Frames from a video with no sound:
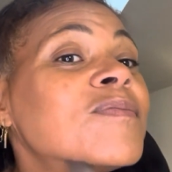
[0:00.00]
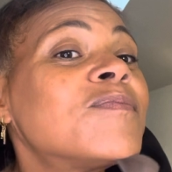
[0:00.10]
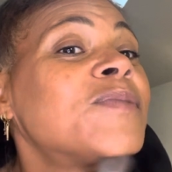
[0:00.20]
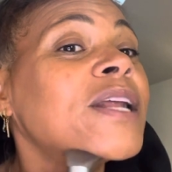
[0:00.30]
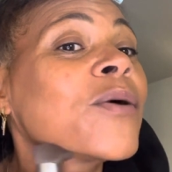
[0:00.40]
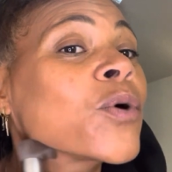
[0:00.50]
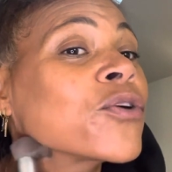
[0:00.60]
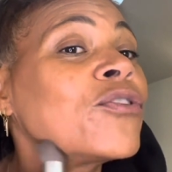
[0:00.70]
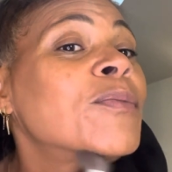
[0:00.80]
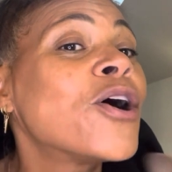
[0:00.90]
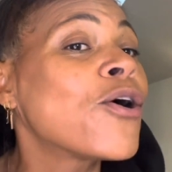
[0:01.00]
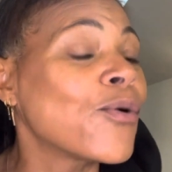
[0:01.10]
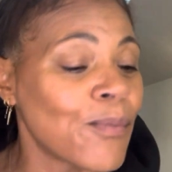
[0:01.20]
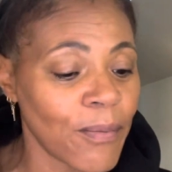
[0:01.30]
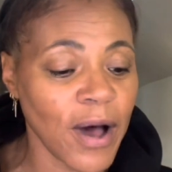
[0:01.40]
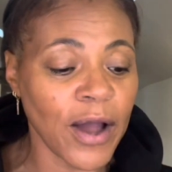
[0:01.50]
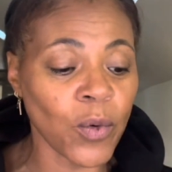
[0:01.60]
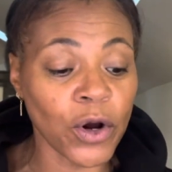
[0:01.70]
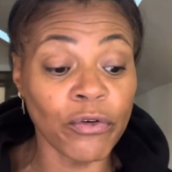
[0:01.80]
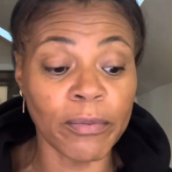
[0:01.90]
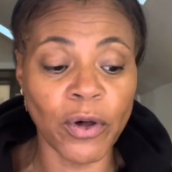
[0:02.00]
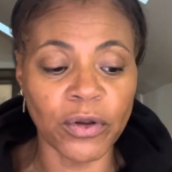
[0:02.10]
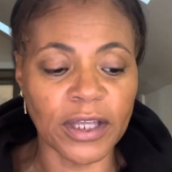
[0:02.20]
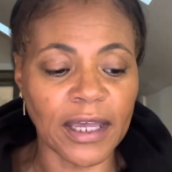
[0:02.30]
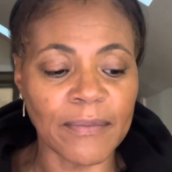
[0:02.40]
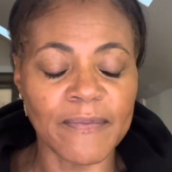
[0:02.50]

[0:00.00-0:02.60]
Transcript: but I work from home. I work remotely.